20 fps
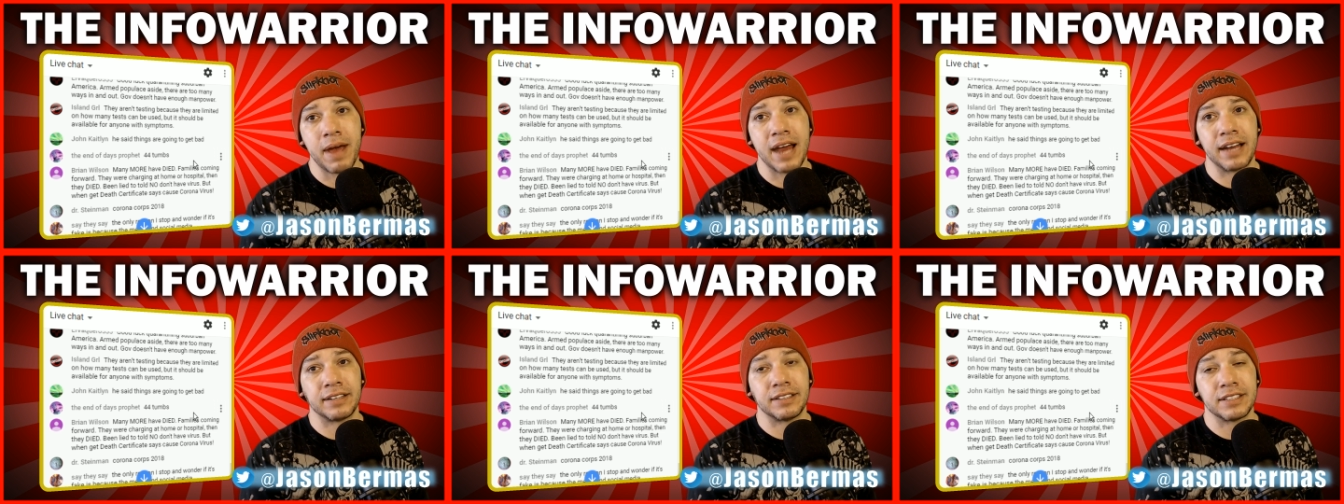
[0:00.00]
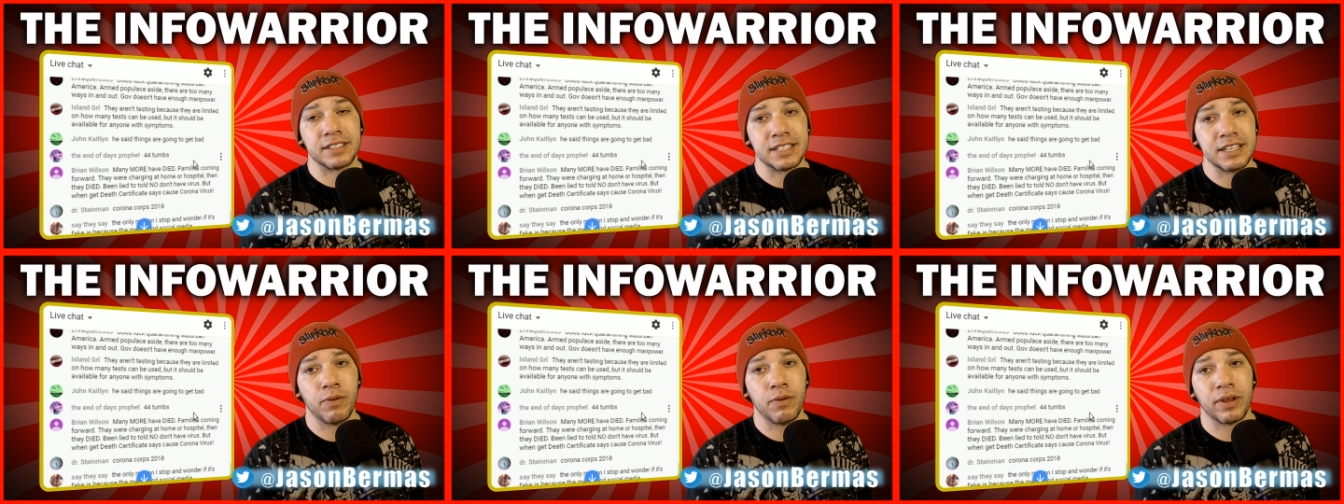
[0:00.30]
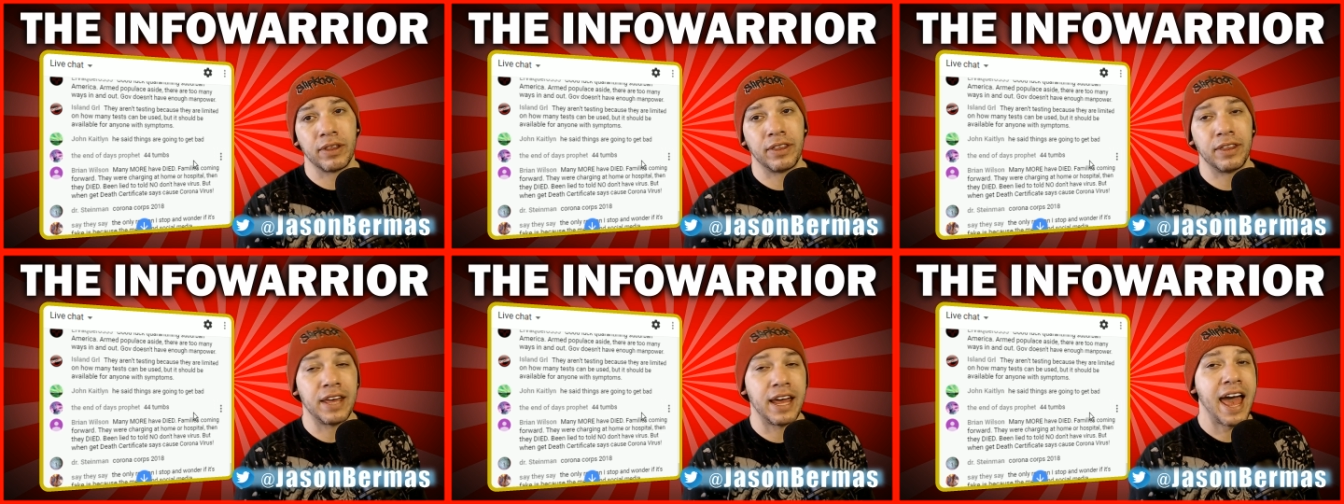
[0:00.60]
to see
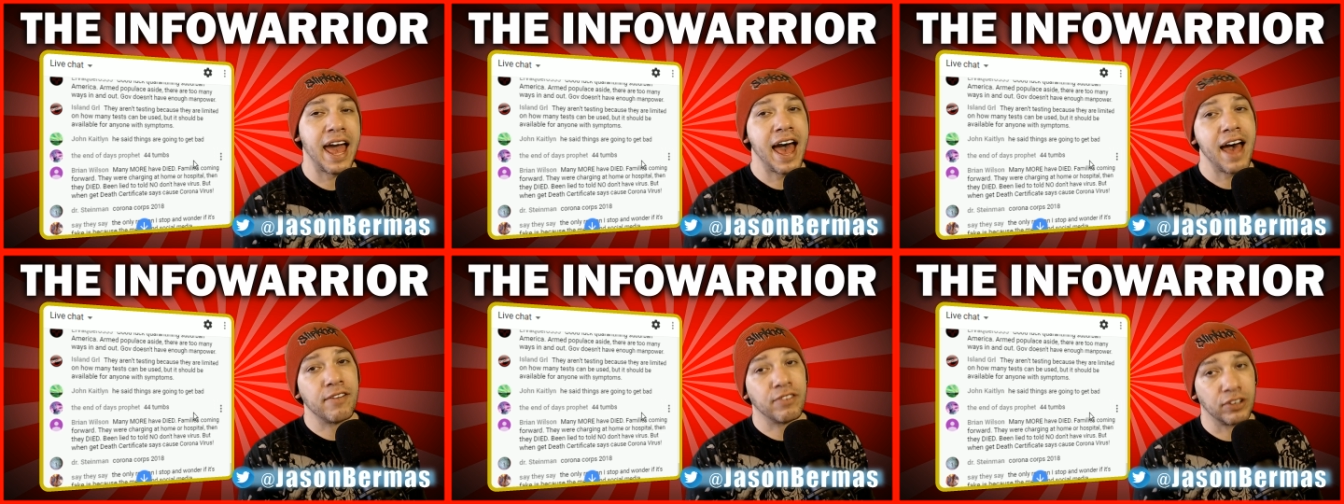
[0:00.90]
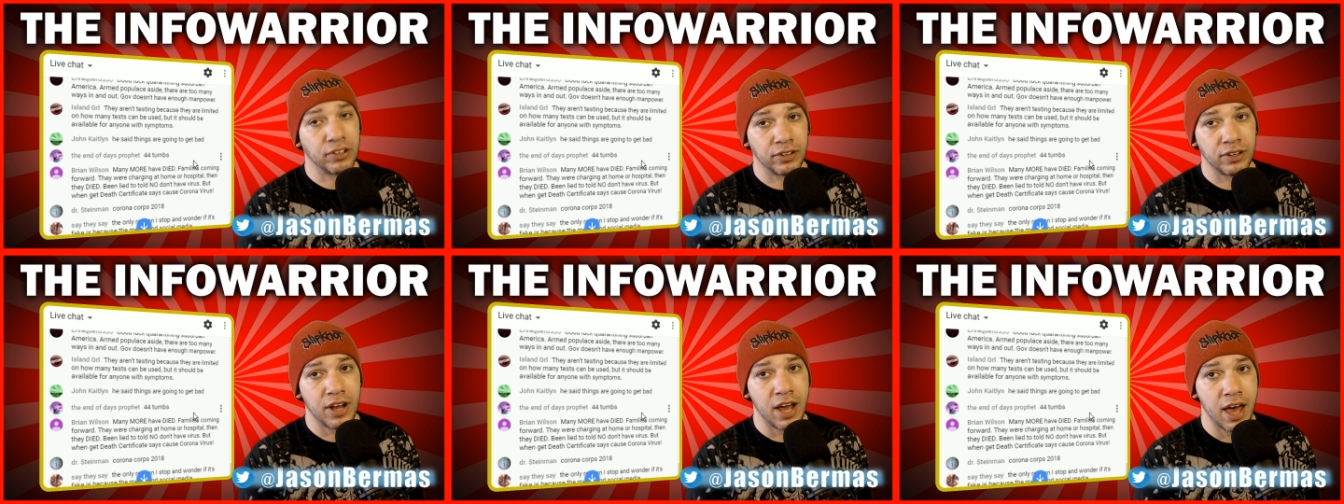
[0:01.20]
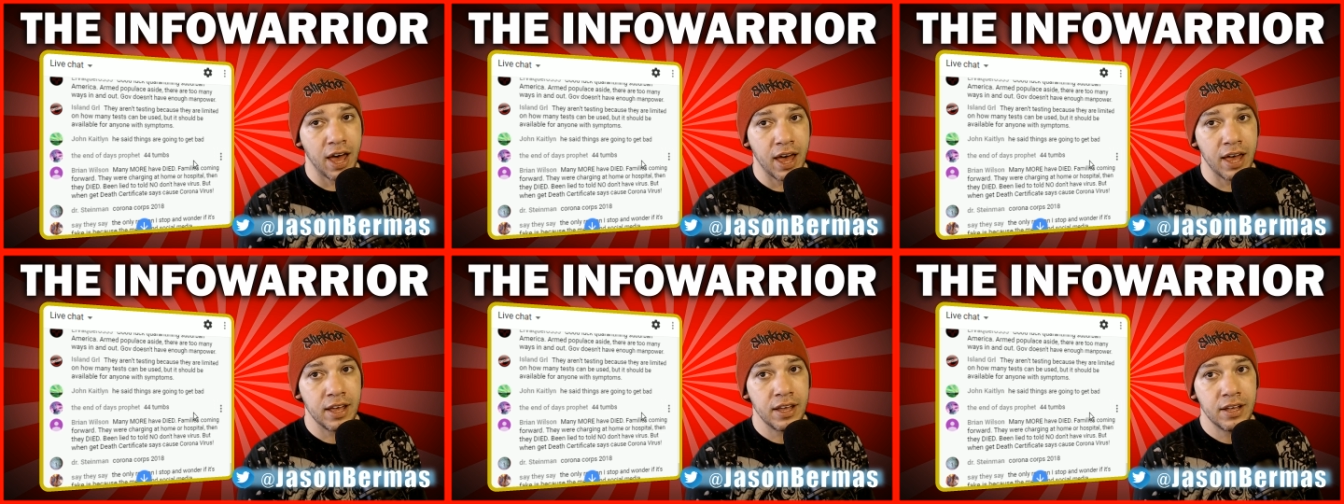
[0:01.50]
whether they have it or
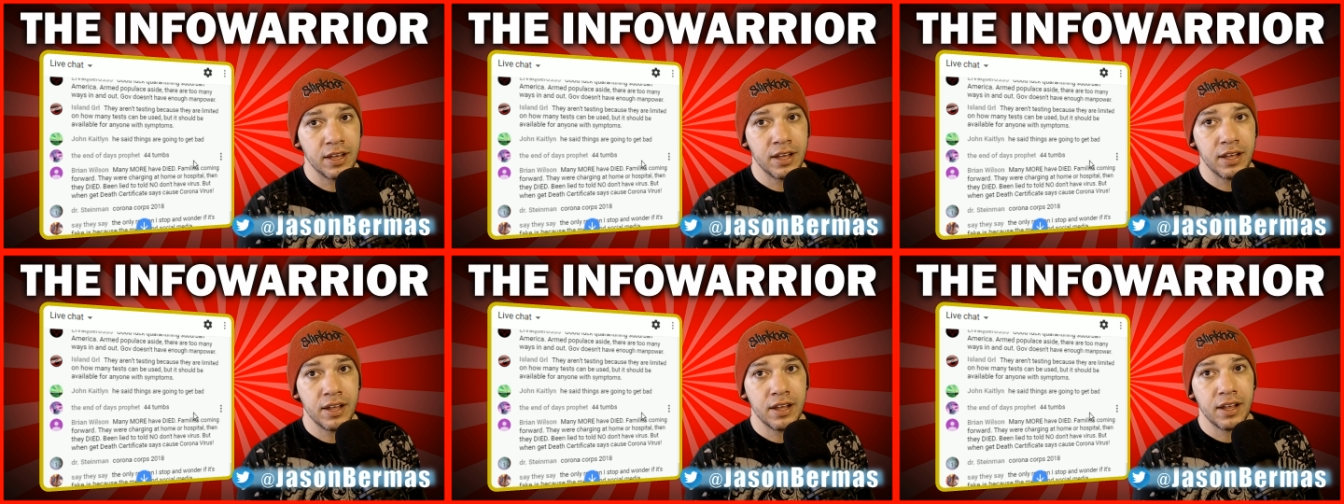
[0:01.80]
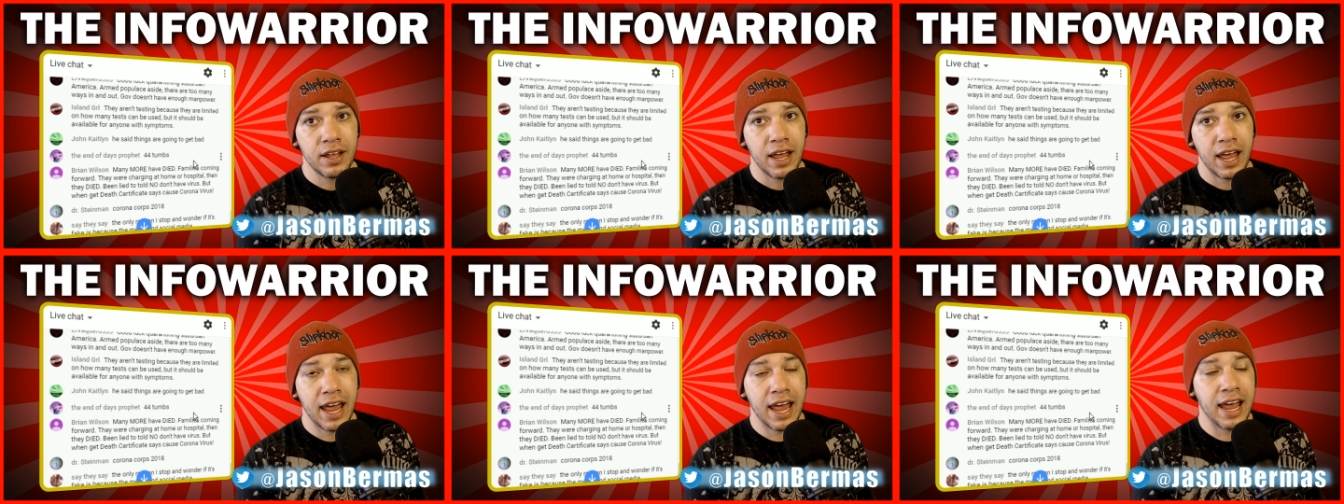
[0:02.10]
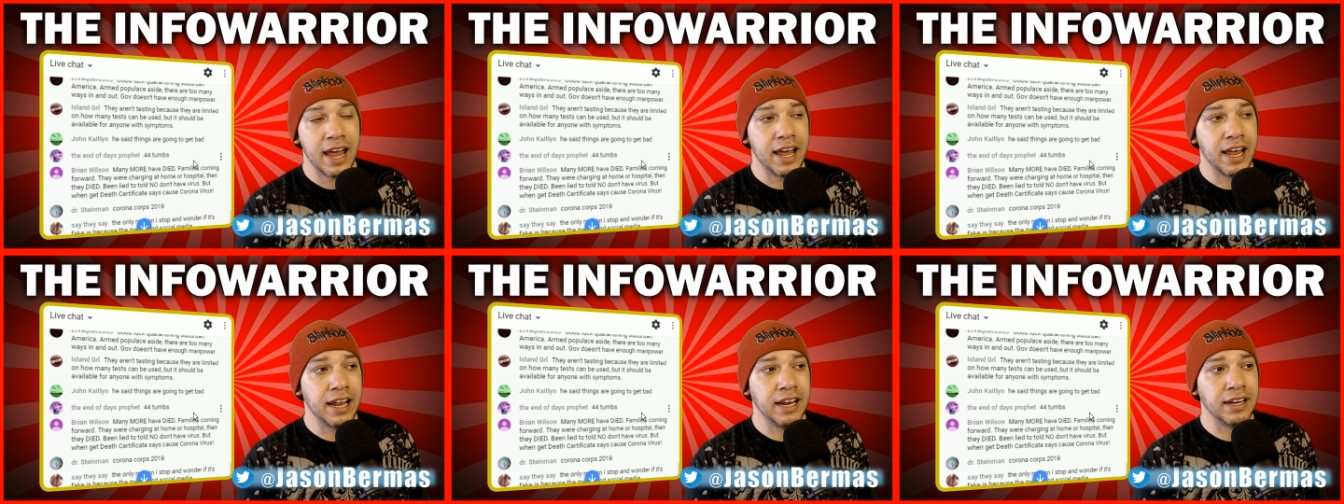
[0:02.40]
not,
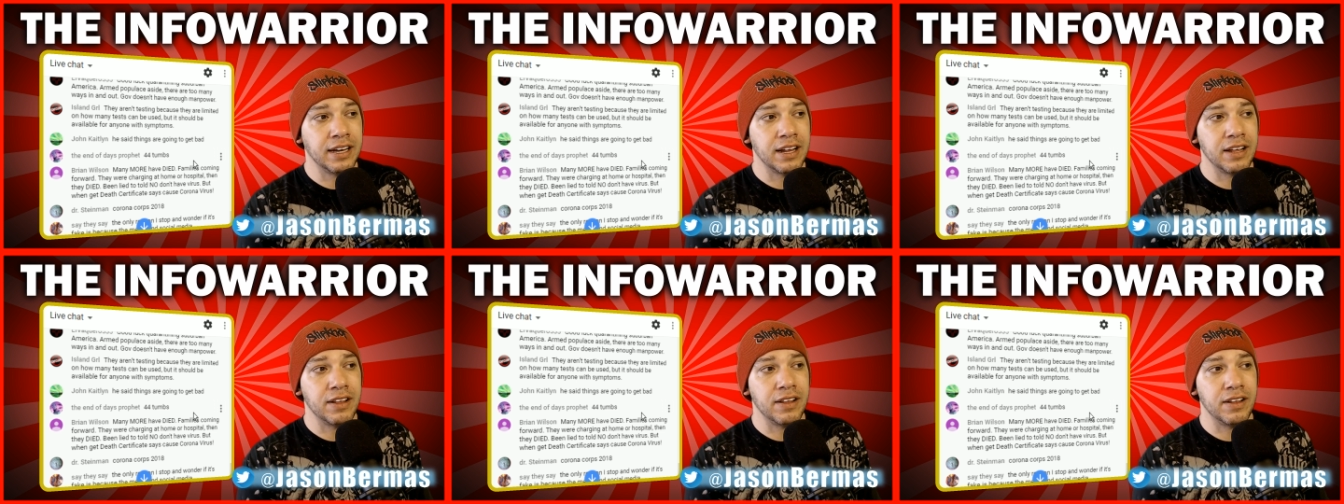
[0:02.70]
and